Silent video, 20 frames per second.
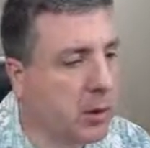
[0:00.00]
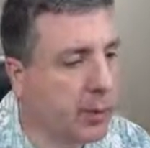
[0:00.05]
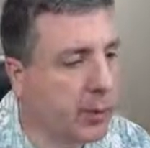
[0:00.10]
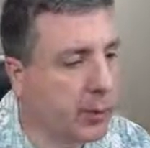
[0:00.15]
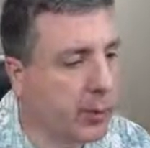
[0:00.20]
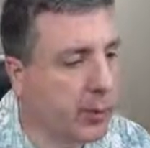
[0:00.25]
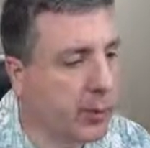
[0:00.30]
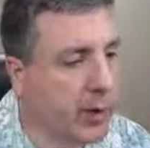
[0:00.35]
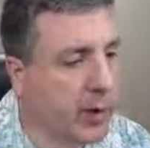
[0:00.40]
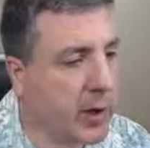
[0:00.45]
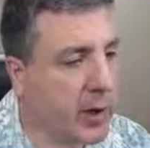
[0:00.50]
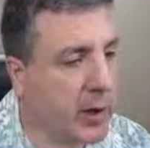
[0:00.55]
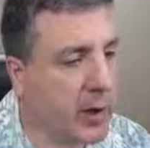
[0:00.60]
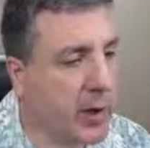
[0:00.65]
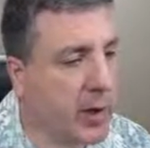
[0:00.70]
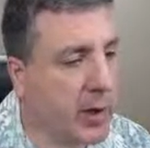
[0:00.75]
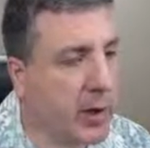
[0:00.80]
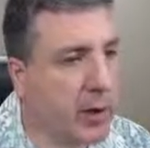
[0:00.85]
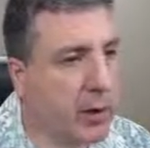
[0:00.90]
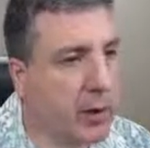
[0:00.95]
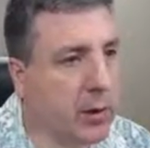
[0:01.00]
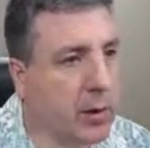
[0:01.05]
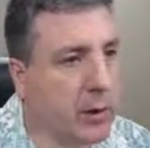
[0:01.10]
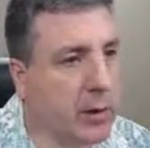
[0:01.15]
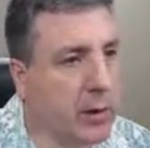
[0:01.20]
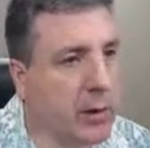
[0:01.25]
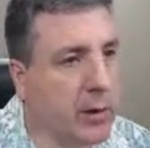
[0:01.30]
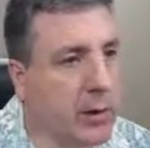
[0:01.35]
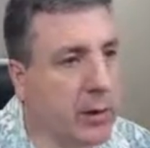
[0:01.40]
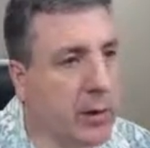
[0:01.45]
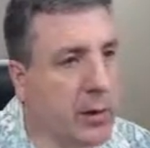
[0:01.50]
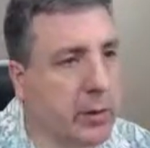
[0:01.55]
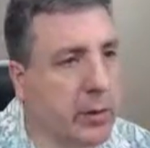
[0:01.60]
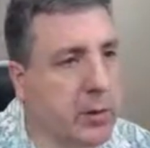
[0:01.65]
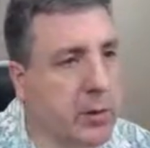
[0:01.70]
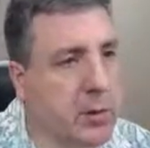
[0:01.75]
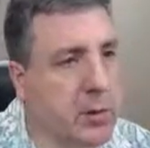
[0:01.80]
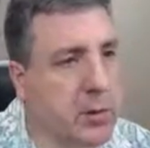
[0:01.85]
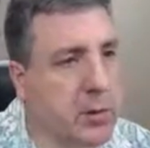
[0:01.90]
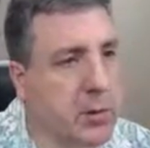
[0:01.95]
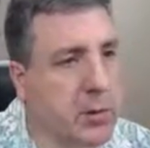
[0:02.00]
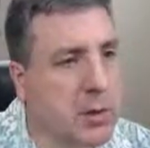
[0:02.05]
Let me hide all the others.